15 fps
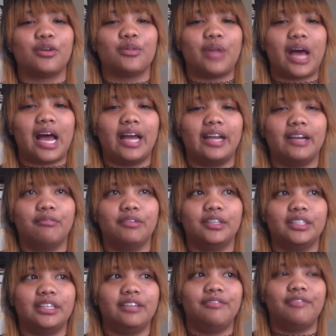that
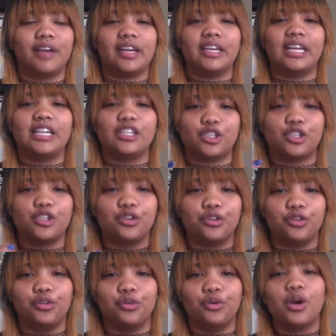really fed
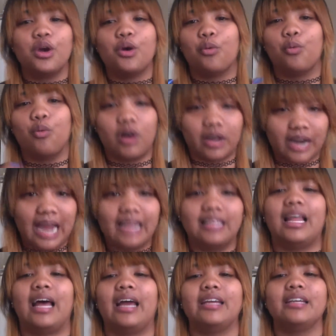into what I
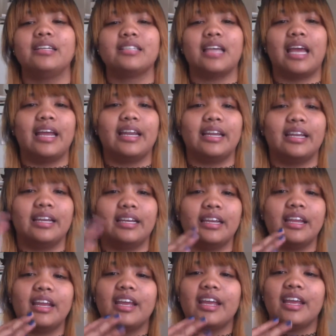liked, and
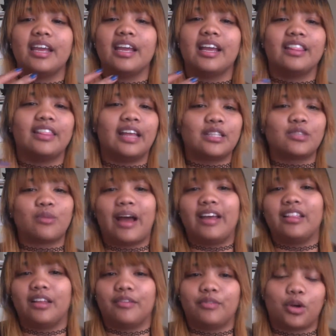that's why I
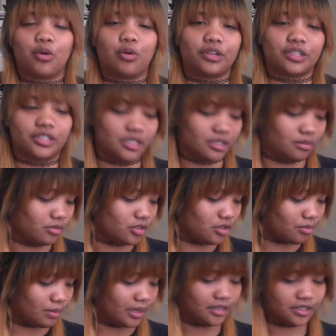love the quarter system so
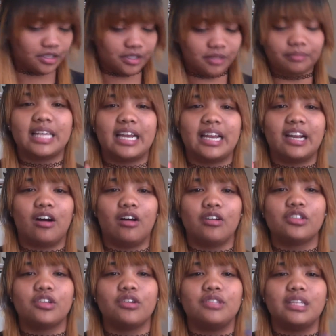much. It
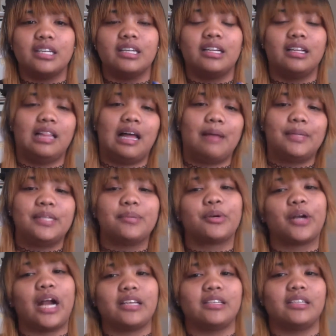also didn't allow me to
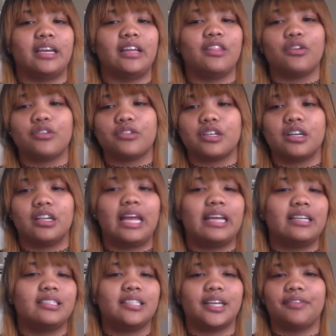procrastinate. Those are
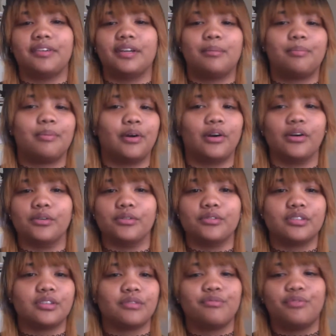like definite
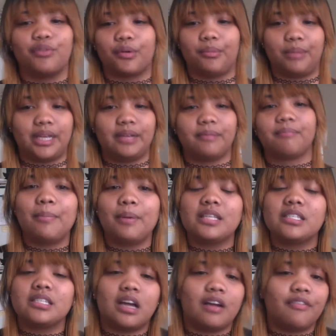pros for me.
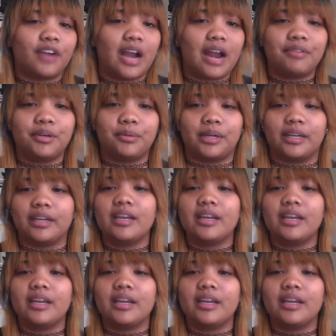It's not for everyone,